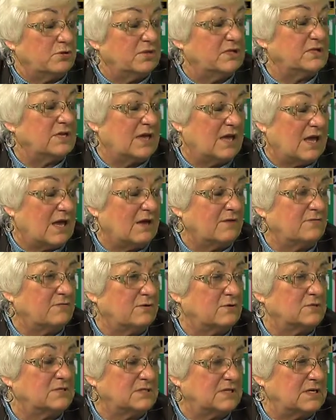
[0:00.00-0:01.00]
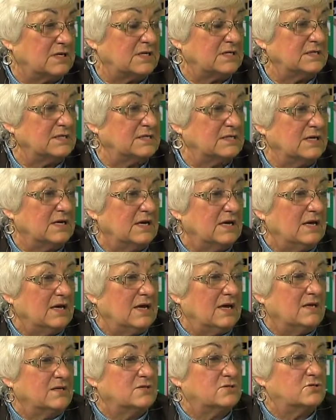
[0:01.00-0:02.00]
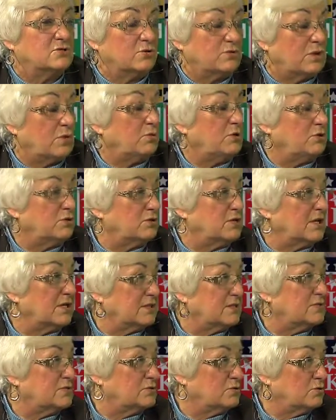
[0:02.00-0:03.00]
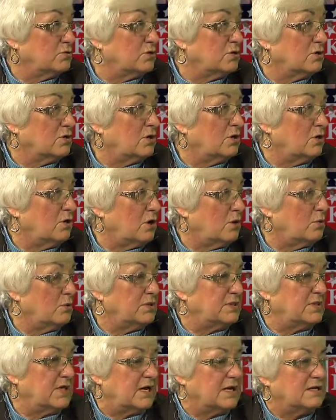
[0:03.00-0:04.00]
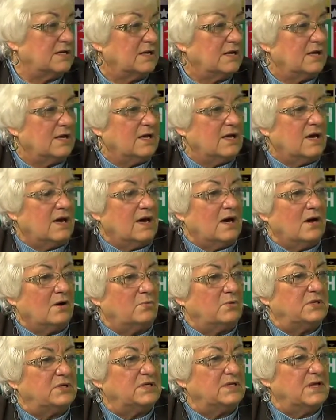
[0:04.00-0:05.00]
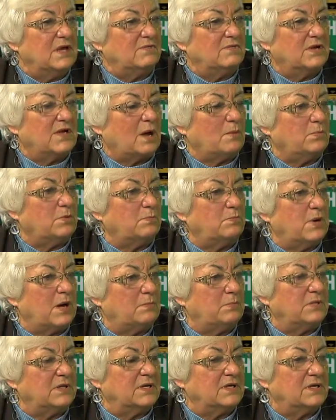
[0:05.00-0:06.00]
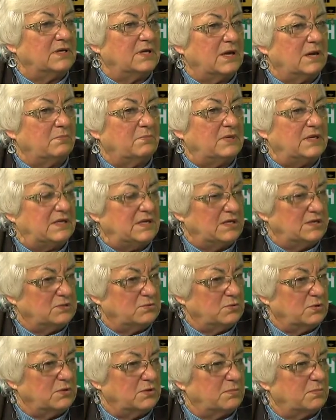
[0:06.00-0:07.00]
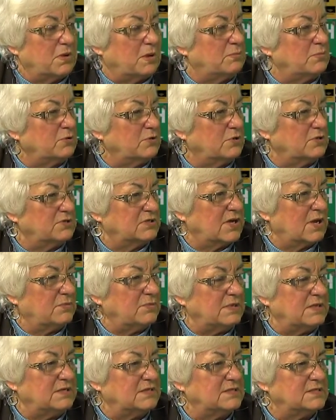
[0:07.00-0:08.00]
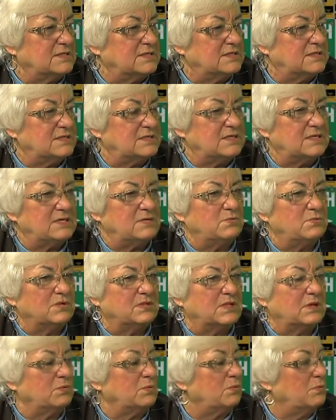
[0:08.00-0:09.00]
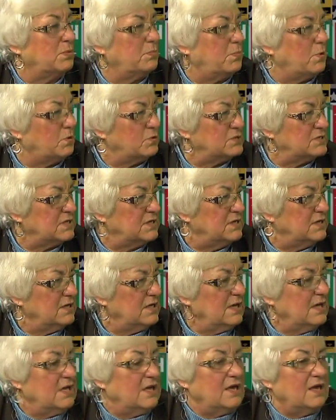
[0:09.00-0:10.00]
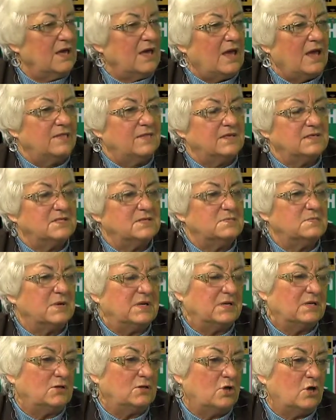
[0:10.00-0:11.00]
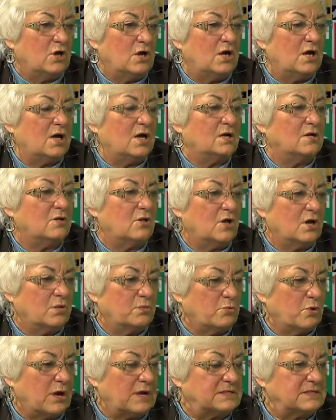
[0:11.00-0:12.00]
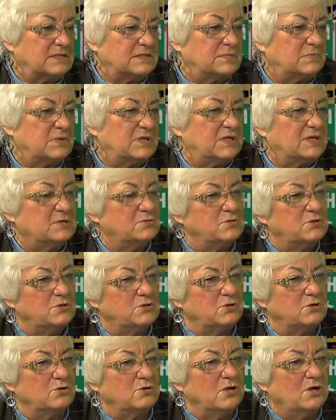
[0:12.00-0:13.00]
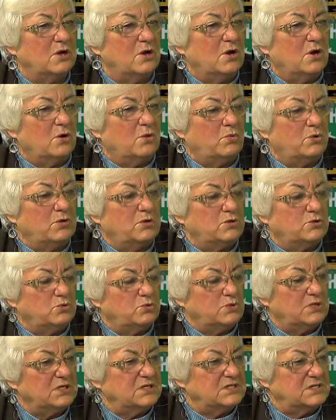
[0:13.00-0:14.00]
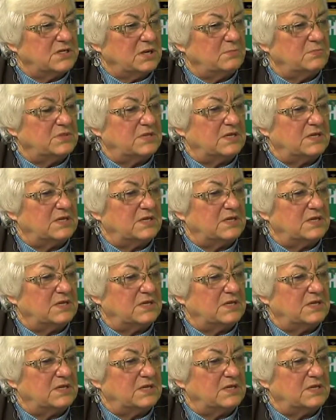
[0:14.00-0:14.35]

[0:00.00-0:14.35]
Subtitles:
it to have those things so that we could get the store along with that. We did have a couple public meetings where the public could come in and see what they were proposing. And this has been a long, long process, because when you're doing some